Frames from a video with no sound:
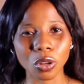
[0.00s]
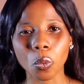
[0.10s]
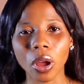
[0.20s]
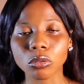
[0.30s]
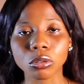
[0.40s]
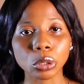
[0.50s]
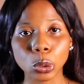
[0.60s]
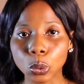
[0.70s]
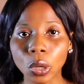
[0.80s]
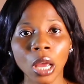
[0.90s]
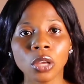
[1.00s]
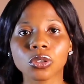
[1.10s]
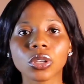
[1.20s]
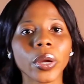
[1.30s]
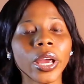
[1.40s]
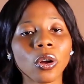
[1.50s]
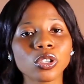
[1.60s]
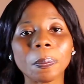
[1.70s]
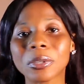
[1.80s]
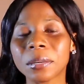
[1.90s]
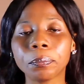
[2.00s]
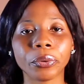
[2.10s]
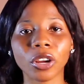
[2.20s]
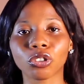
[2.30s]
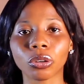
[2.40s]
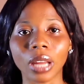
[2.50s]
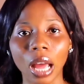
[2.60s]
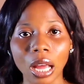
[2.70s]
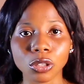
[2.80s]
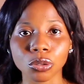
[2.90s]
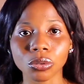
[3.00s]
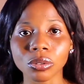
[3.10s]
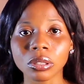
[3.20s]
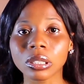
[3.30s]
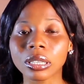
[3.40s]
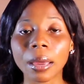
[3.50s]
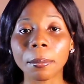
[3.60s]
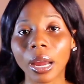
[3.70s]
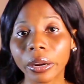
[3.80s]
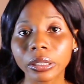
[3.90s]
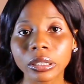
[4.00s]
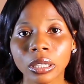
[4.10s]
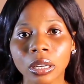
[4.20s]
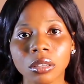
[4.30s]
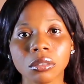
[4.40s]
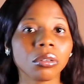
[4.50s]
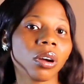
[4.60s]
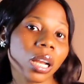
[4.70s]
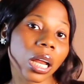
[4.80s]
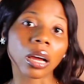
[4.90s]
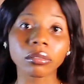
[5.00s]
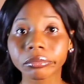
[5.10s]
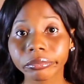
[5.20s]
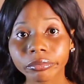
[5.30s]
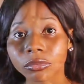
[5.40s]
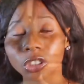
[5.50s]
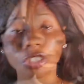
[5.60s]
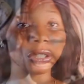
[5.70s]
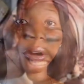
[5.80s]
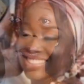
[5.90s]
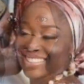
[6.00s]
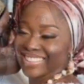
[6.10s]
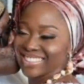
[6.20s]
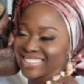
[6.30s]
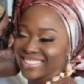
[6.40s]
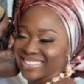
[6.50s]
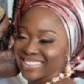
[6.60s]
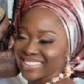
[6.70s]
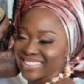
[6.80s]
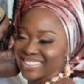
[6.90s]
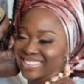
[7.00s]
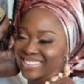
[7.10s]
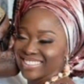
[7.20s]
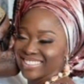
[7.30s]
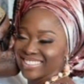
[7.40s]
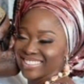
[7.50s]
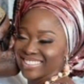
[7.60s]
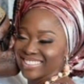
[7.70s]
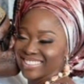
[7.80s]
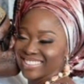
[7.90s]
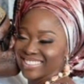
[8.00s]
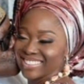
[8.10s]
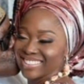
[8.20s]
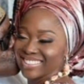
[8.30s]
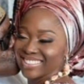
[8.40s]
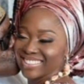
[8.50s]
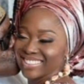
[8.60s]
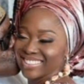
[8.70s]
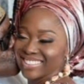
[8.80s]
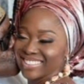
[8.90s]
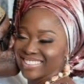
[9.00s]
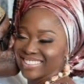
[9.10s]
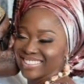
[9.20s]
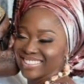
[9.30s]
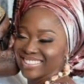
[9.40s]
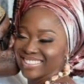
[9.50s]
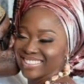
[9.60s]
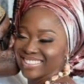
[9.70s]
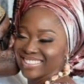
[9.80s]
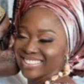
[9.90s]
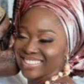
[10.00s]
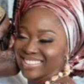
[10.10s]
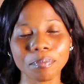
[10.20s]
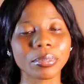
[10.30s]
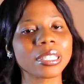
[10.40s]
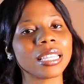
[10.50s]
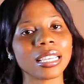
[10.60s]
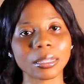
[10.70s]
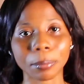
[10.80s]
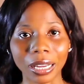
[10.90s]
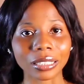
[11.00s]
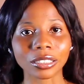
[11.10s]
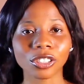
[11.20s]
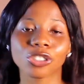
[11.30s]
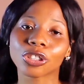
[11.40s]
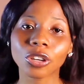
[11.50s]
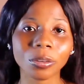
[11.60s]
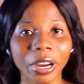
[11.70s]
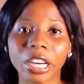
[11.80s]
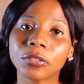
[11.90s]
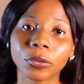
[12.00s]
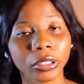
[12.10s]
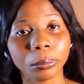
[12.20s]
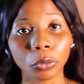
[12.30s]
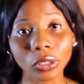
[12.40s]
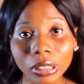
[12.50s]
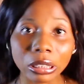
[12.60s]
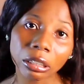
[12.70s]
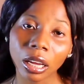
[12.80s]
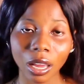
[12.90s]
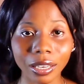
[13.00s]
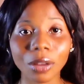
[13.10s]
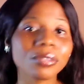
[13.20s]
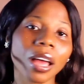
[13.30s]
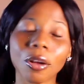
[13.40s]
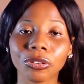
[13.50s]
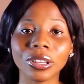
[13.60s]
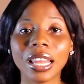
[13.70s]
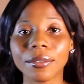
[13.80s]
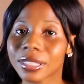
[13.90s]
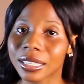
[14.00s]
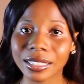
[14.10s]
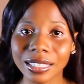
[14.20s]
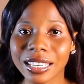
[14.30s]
not well to do, so they were also putting pressure on her to get married. So Ola, she got married, I think, to this Igbo rich, uneducated businessman. She got married for the money, and that was how she left Kingsley.